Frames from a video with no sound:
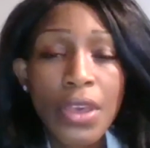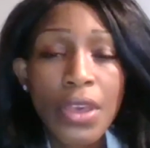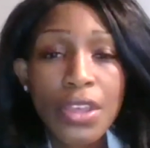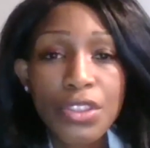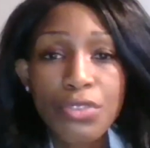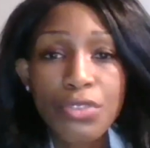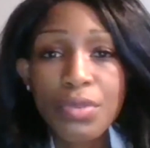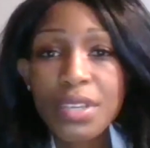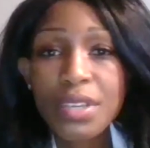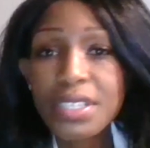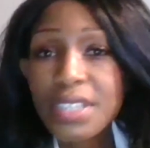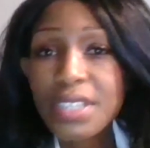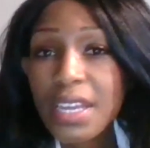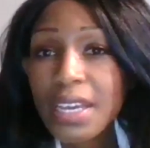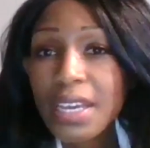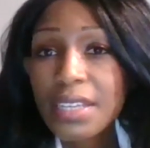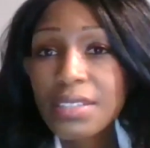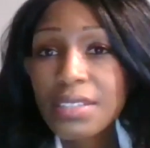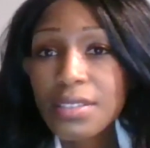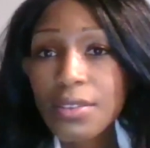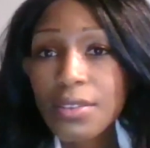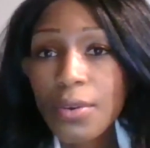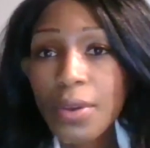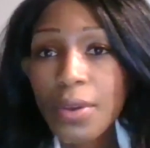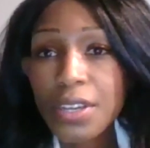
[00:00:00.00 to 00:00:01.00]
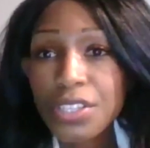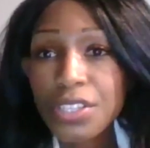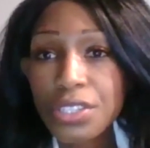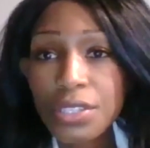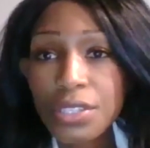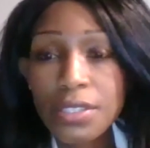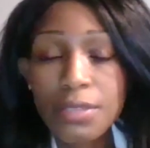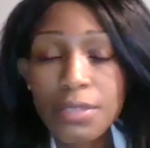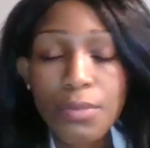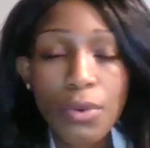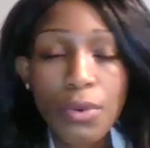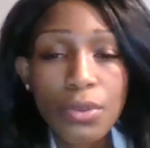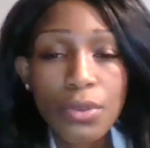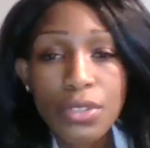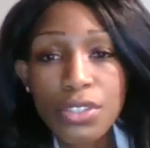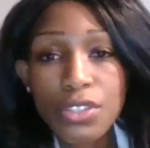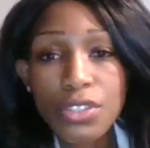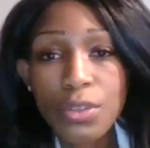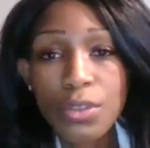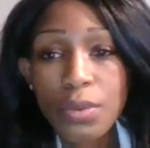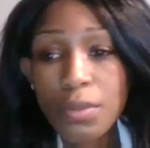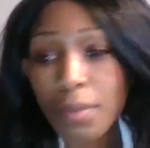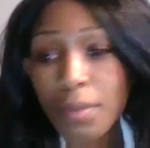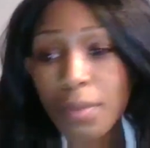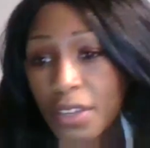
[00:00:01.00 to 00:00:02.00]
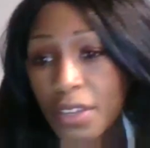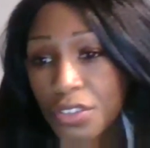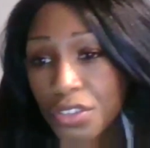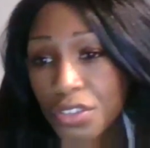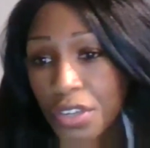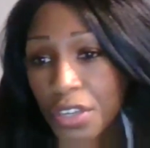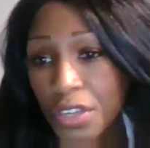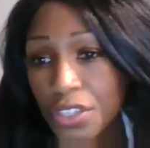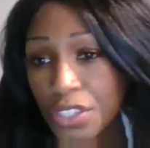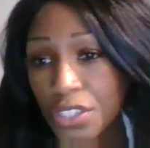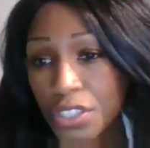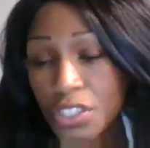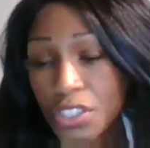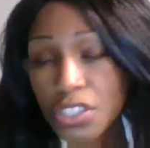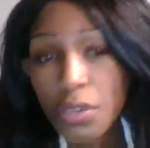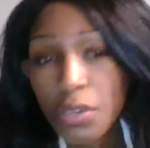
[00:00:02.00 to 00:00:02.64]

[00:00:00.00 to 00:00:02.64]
The reason I asked the question is more to do with my introduction.